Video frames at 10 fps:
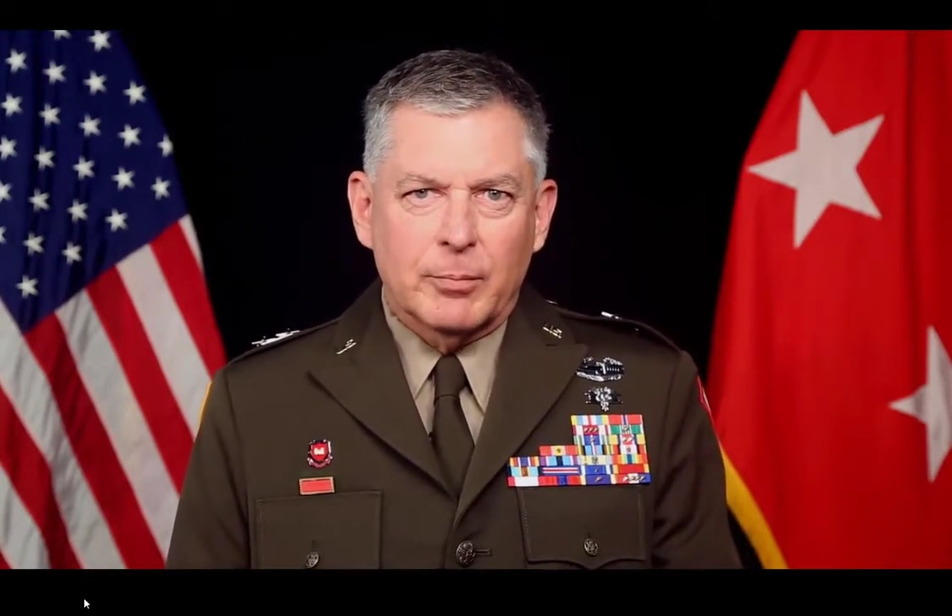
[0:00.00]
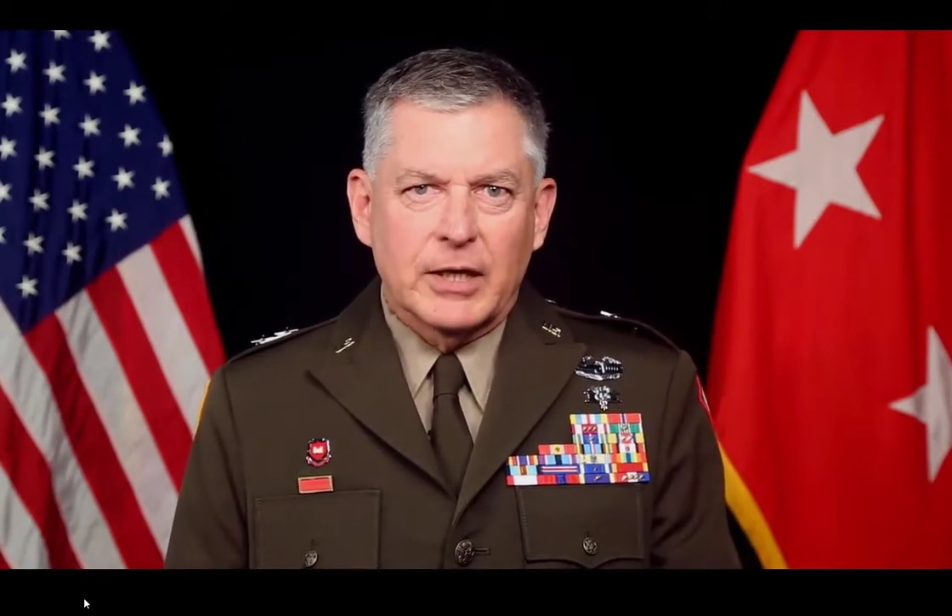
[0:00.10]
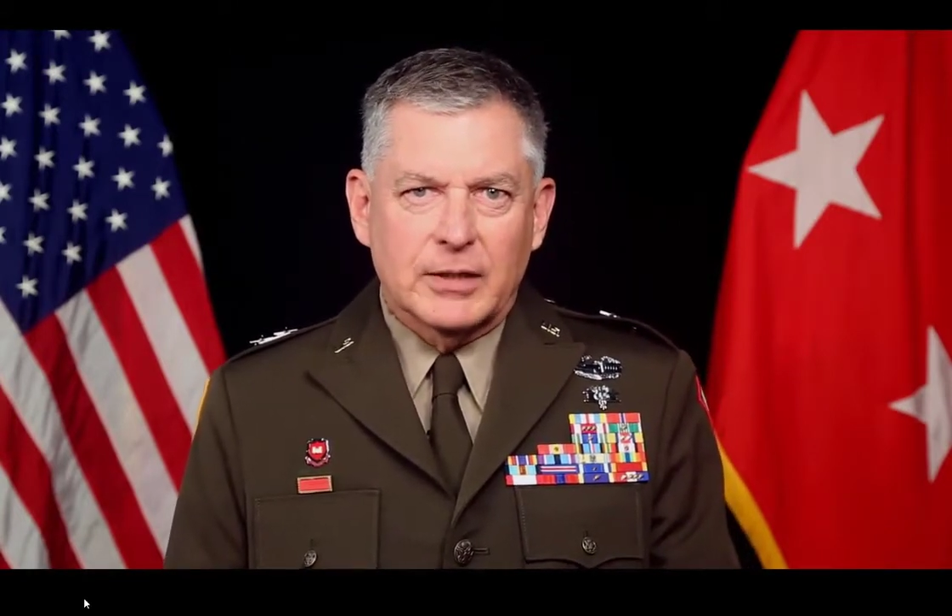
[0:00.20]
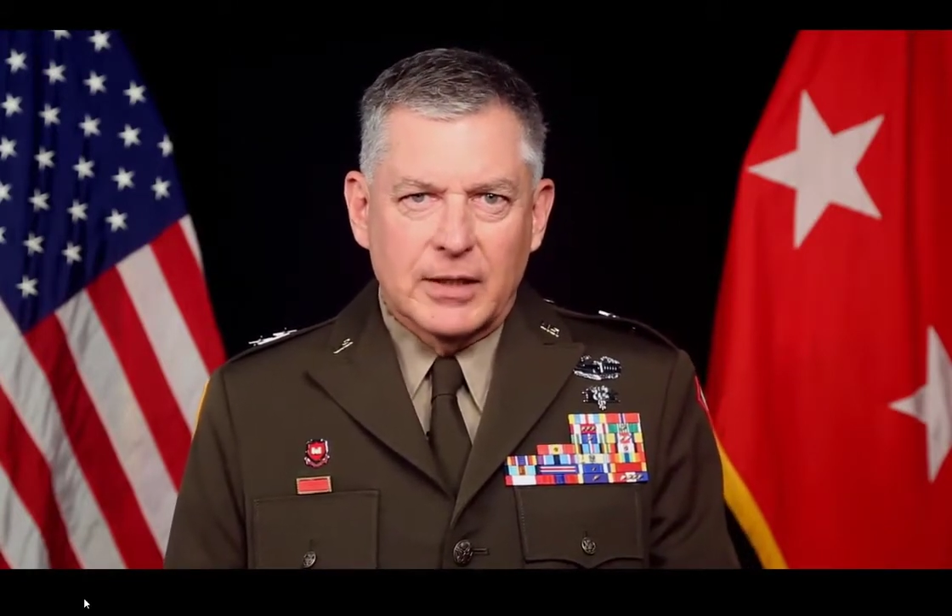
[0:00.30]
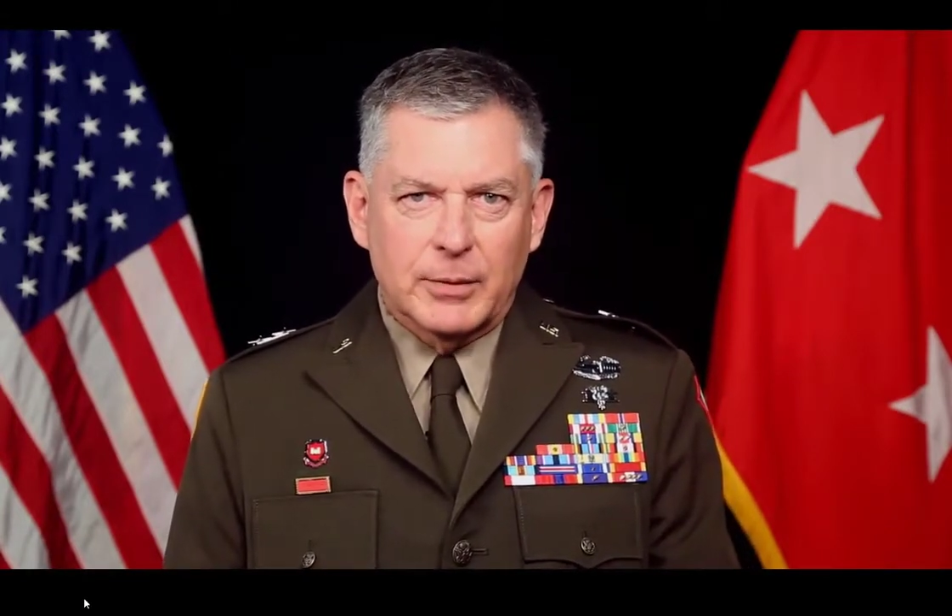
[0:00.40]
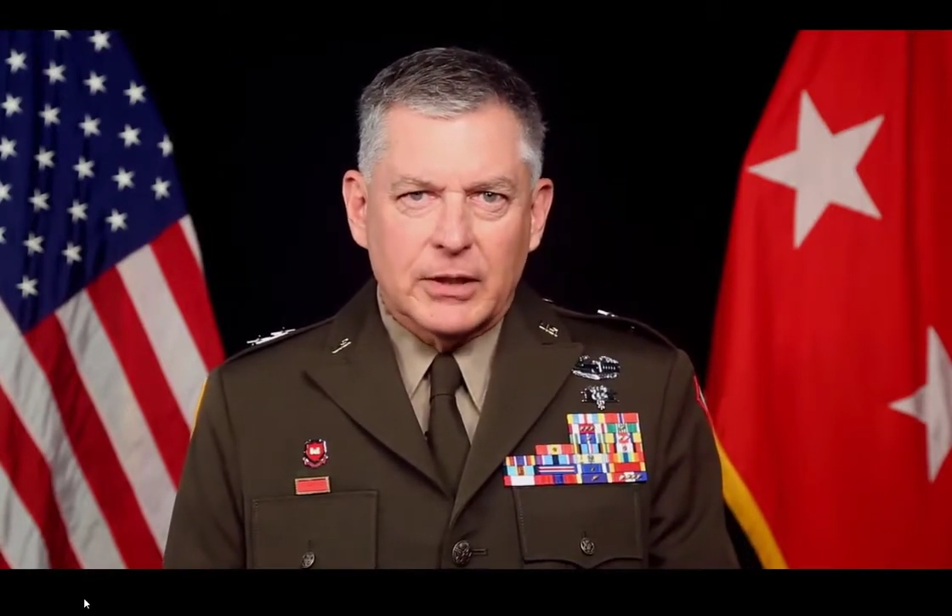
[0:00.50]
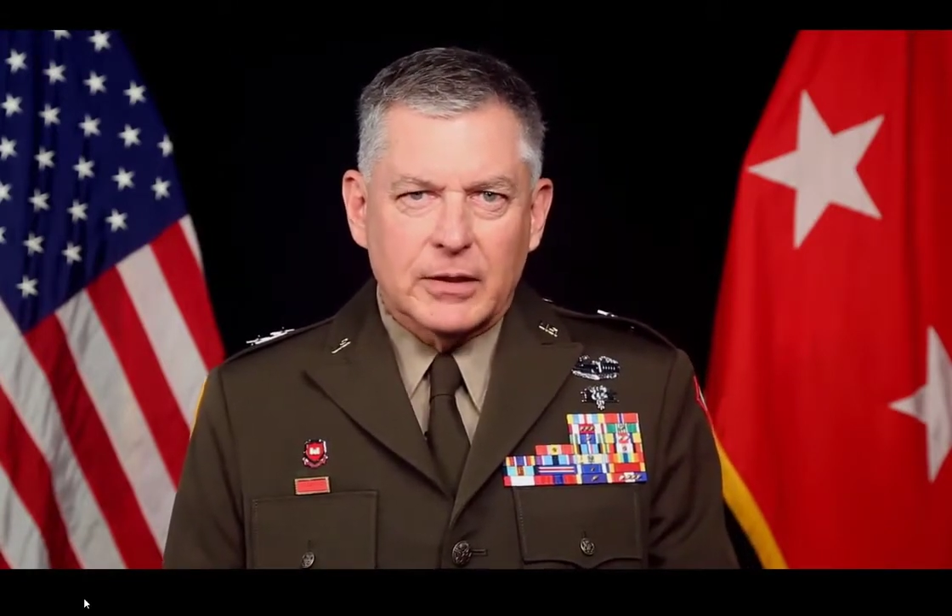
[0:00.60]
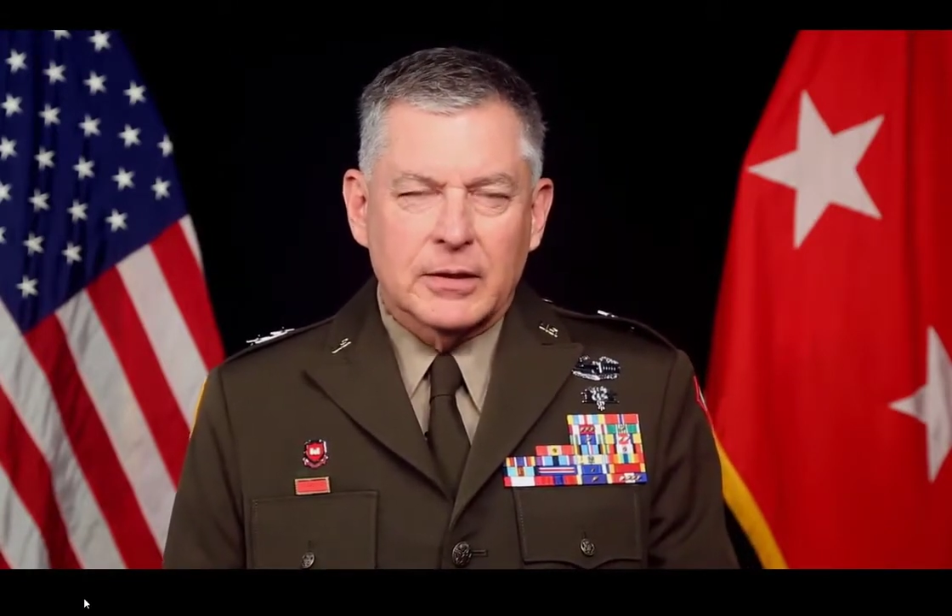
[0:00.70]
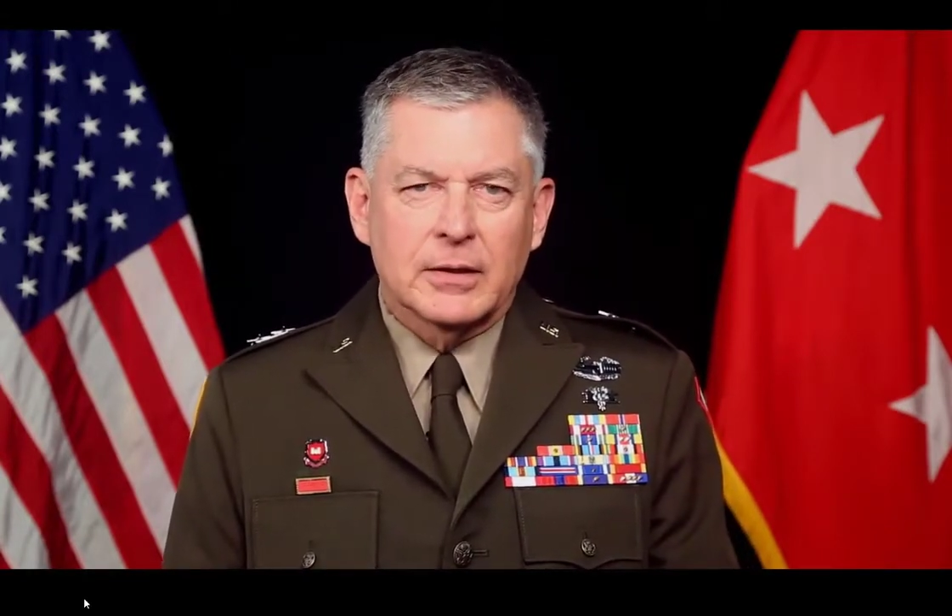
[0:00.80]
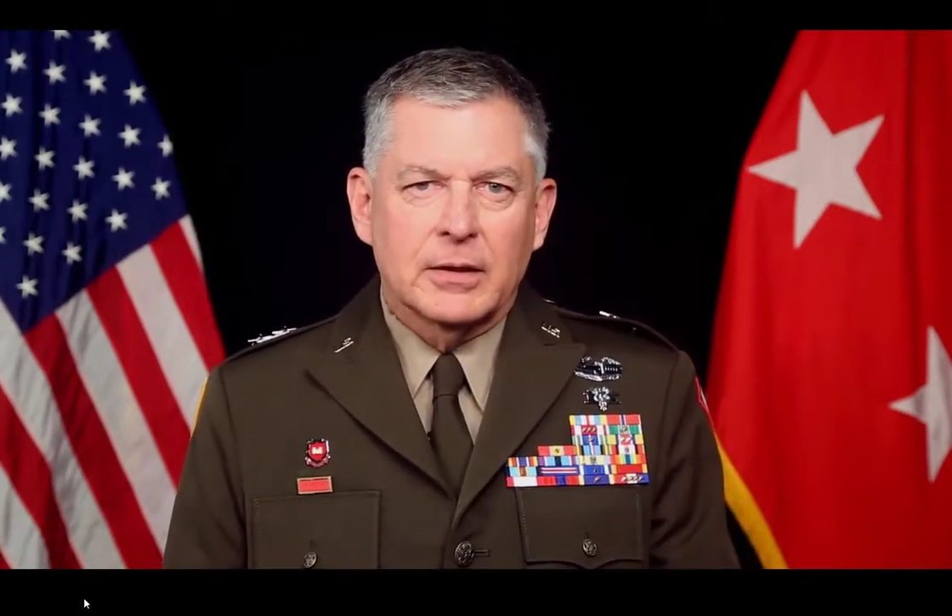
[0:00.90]

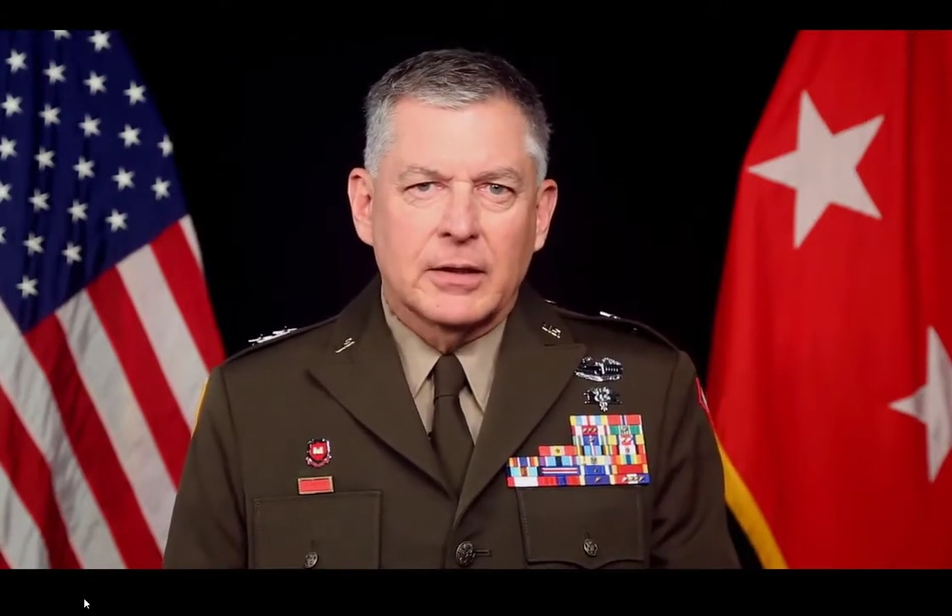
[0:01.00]
pandemic.